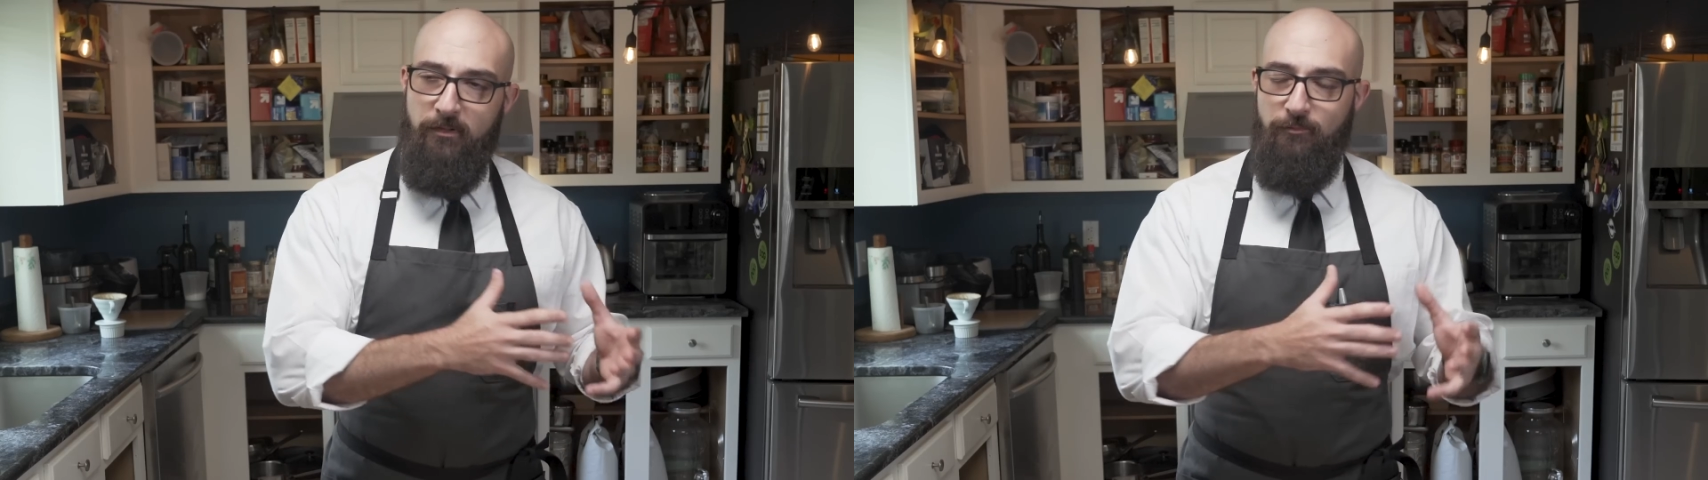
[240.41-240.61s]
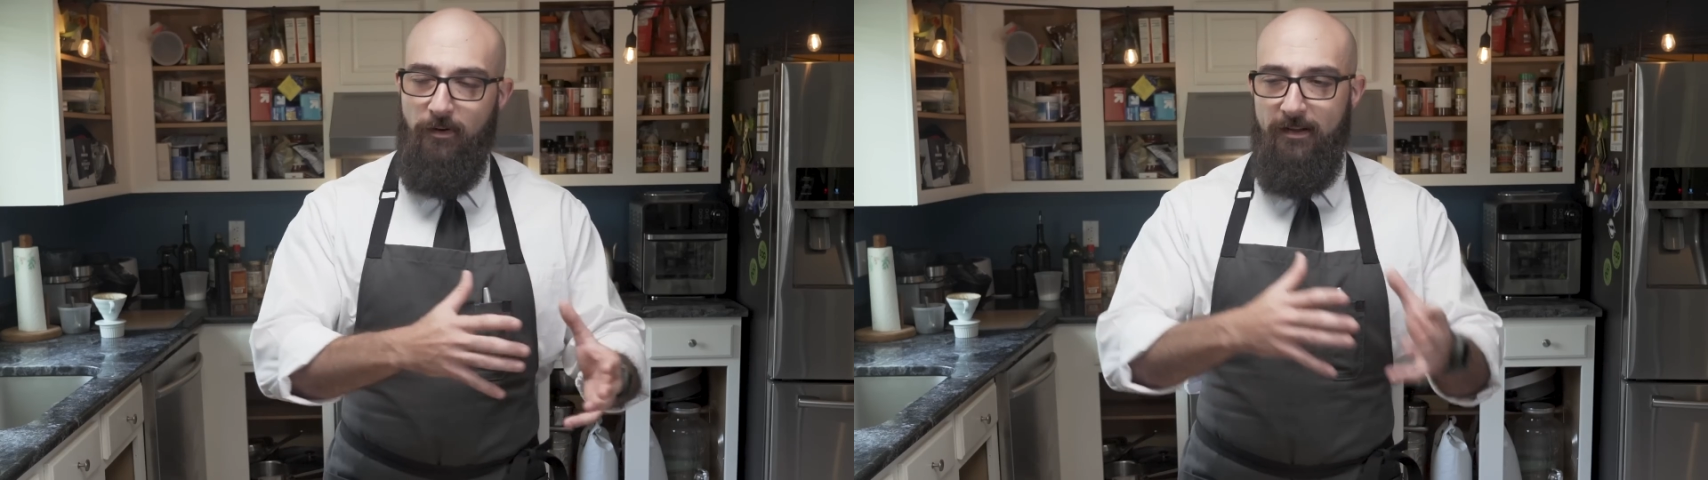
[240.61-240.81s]
we
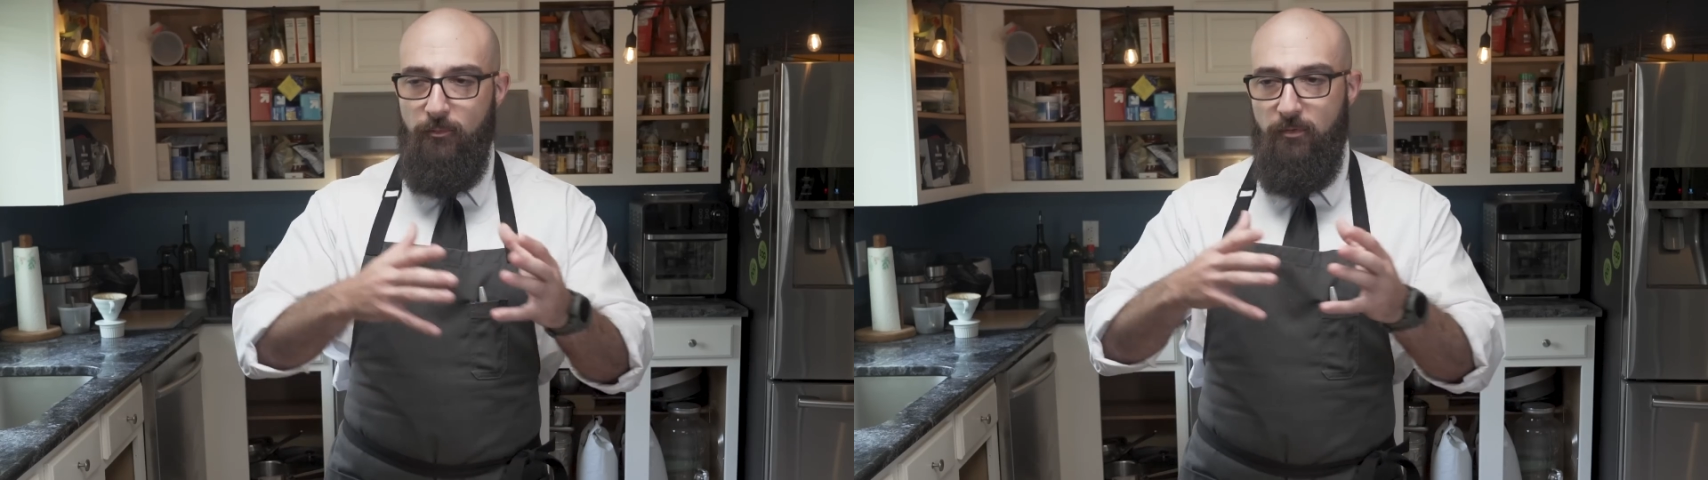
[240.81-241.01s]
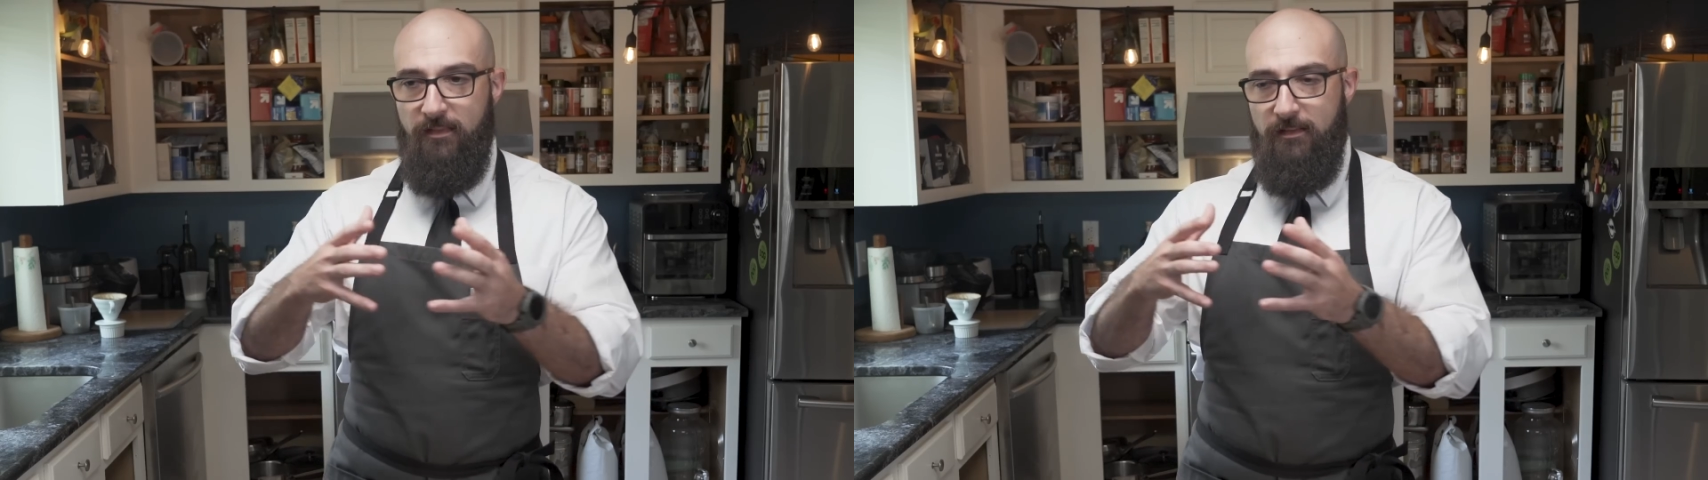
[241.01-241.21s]
tried
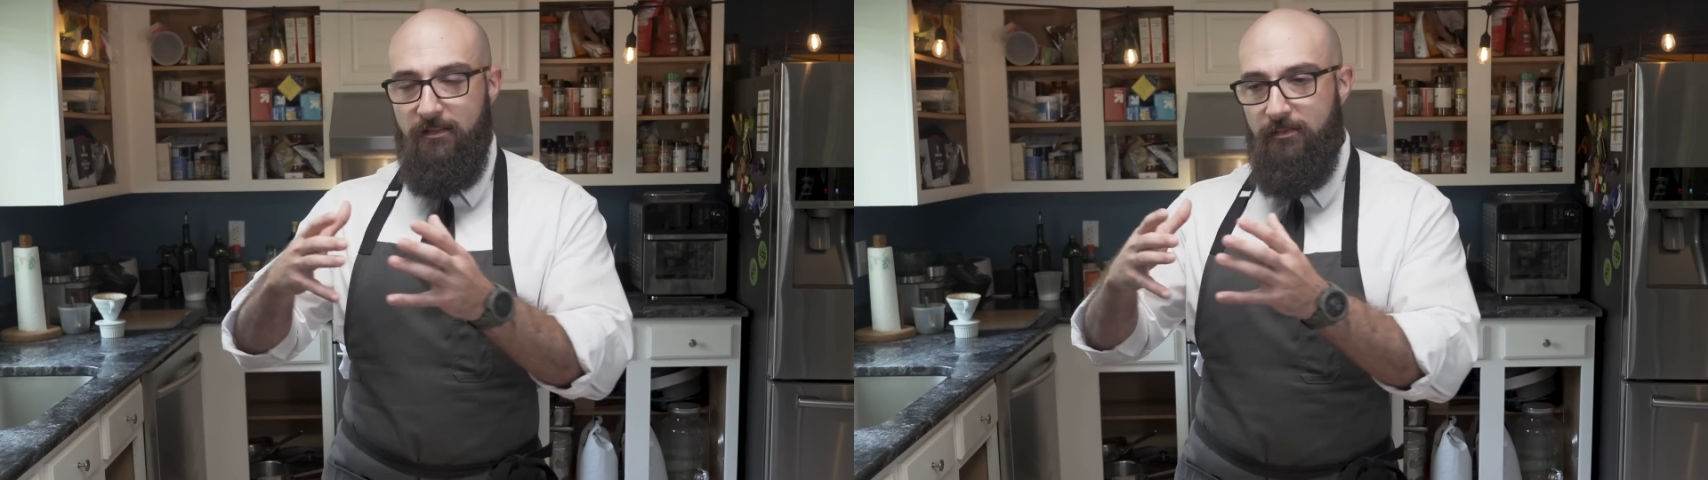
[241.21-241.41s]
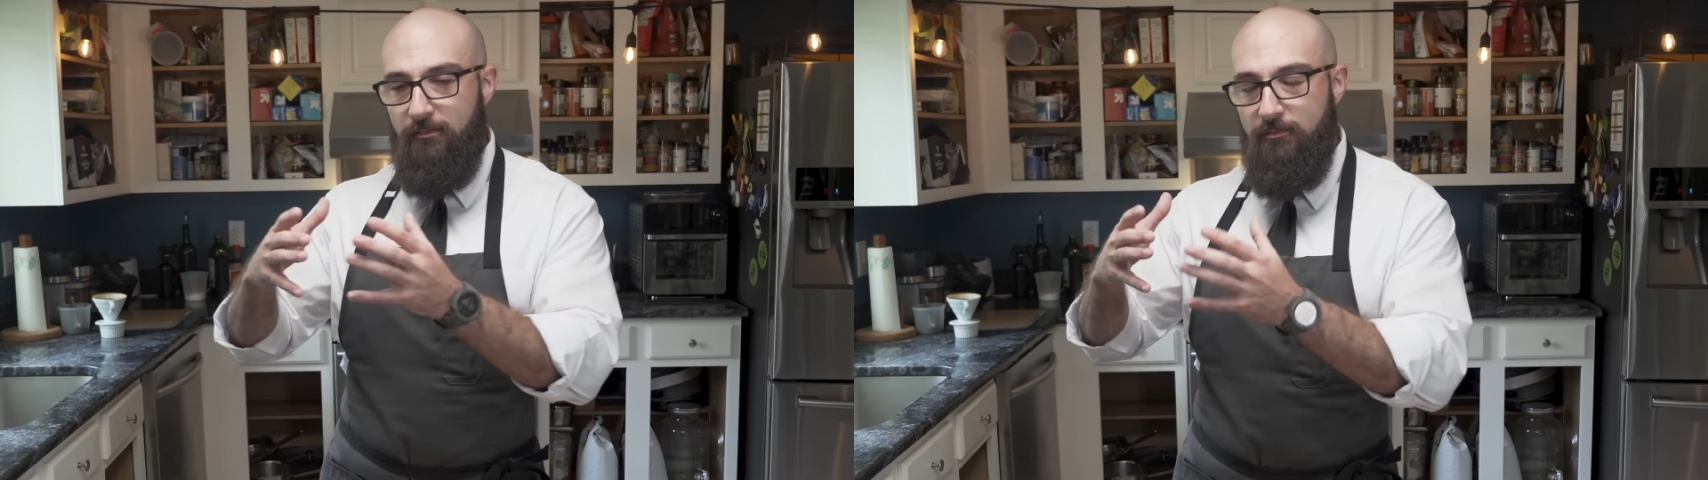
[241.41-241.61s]
it with
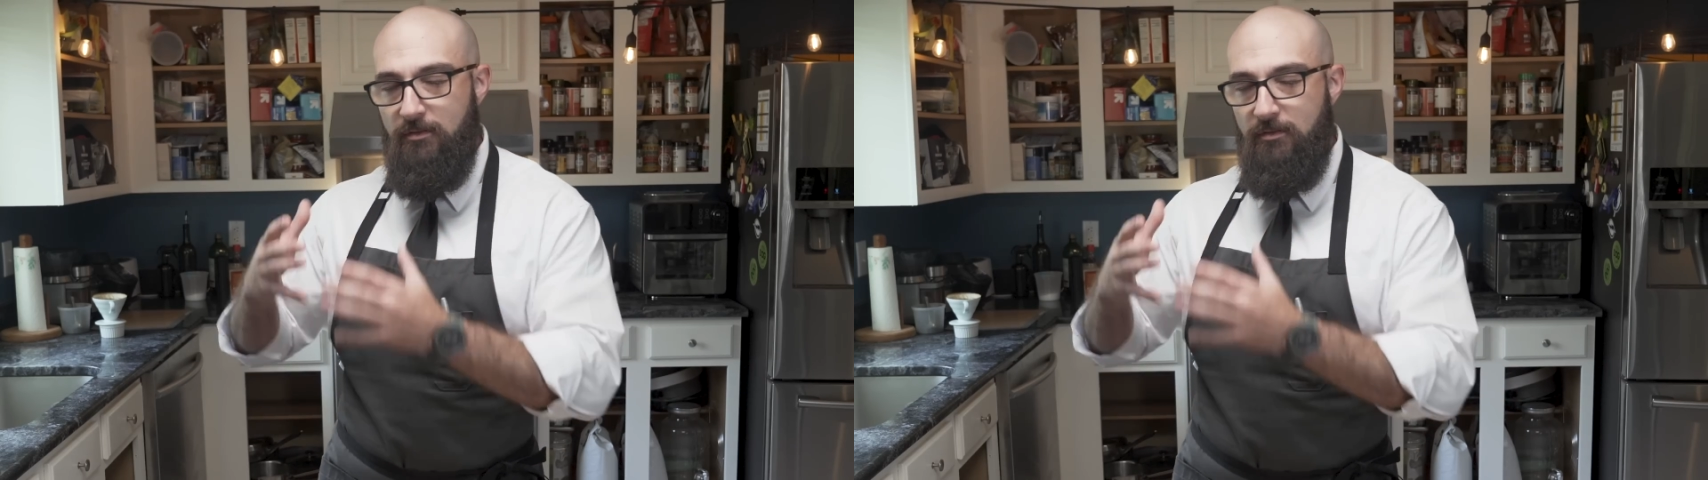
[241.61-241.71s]
additional